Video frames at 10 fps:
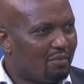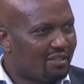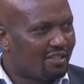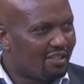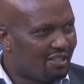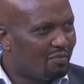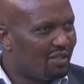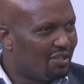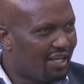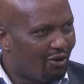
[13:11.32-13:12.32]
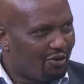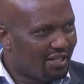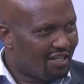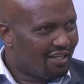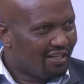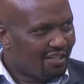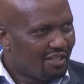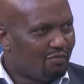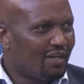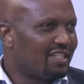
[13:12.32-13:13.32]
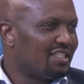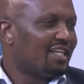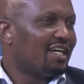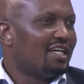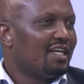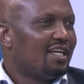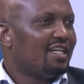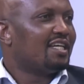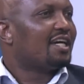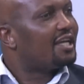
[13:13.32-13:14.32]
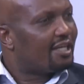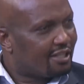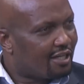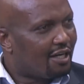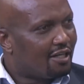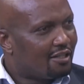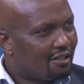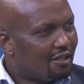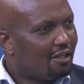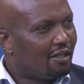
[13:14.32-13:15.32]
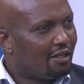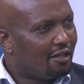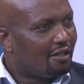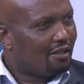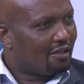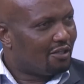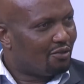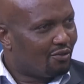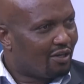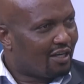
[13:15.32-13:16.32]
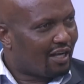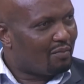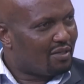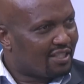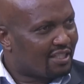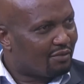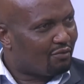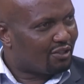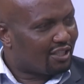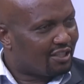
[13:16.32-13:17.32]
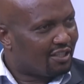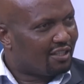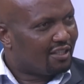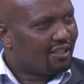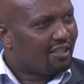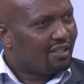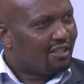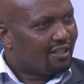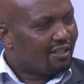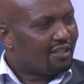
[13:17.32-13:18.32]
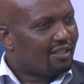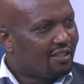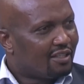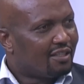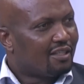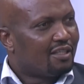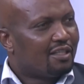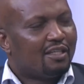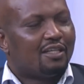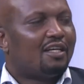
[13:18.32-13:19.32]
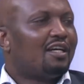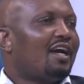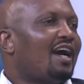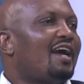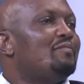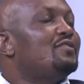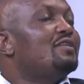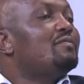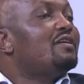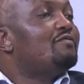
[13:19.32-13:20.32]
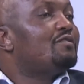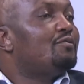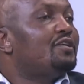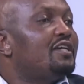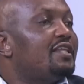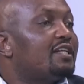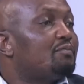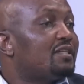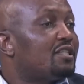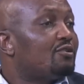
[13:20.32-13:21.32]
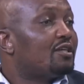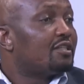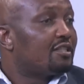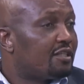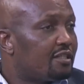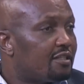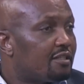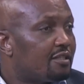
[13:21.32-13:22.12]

but he's been there only. In fact, he's a caretaker, cabinet secretary. So Henry Rotich, you blame Henry Rotich for that? I blame everybody in that particular Treasury